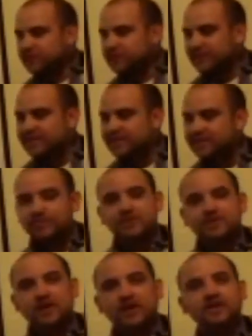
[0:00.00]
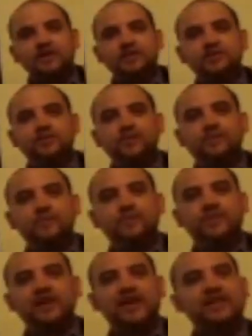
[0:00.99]
person that Sylvia's talking to,
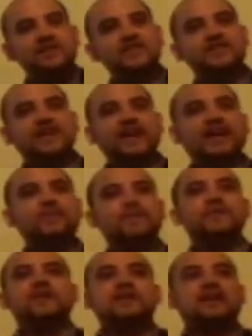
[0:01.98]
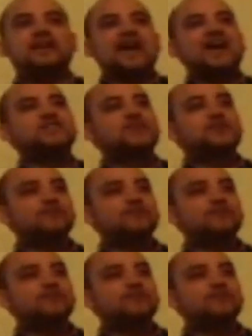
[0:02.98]
and this is sad, has a